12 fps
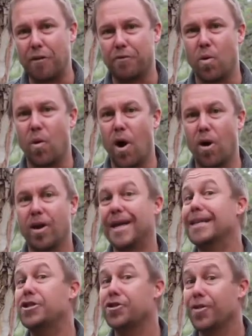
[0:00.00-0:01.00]
of quoll
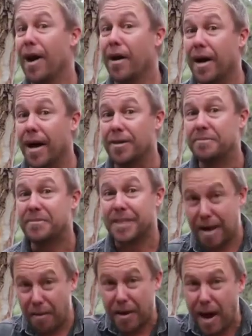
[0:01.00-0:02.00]
in Australia. There's
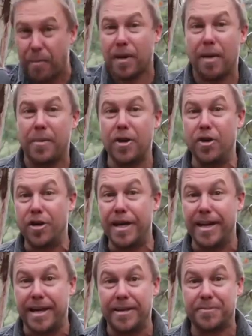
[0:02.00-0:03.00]
another couple up in New Guinea.